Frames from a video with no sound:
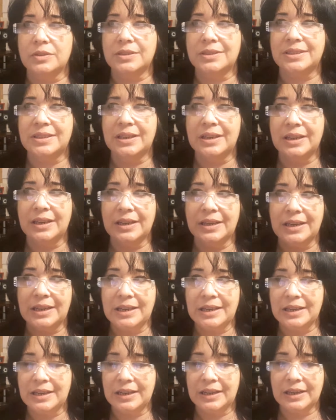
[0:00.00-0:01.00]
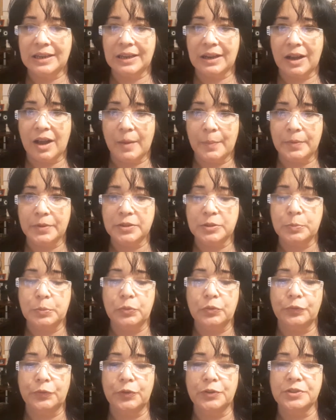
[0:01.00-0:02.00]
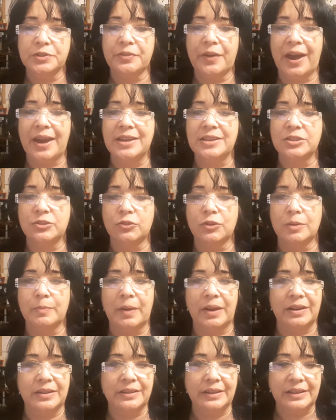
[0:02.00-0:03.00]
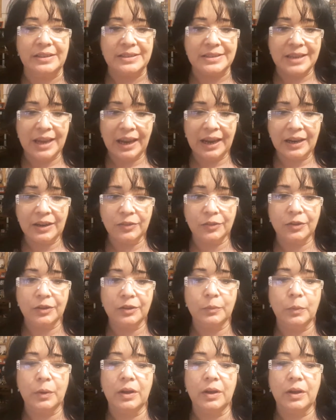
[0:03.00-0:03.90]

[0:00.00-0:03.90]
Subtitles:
sitting and eating a couple of spoonfuls of ice cream out of the container,